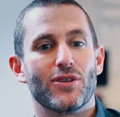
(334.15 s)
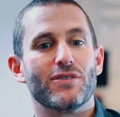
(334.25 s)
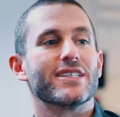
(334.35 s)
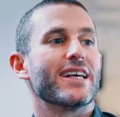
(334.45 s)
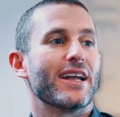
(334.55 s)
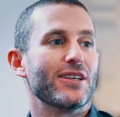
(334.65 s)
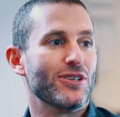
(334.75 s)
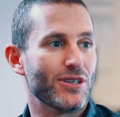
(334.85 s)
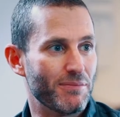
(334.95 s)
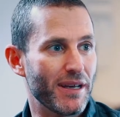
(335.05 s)
All of a sudden
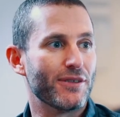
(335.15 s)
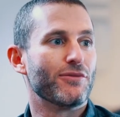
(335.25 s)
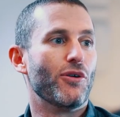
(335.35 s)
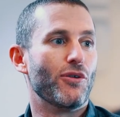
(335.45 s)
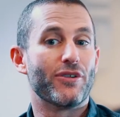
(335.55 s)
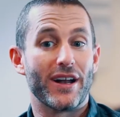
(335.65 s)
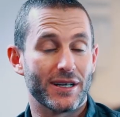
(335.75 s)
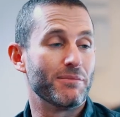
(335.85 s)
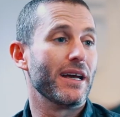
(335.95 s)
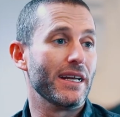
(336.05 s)
you could be at the forefront
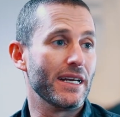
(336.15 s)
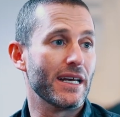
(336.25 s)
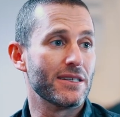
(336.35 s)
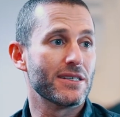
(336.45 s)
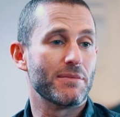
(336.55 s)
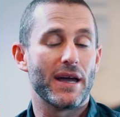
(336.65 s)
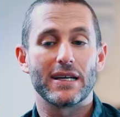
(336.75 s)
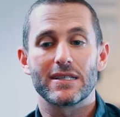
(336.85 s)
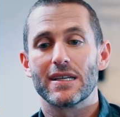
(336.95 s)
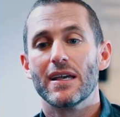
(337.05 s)
competing against the
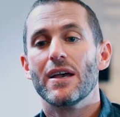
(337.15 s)
banks.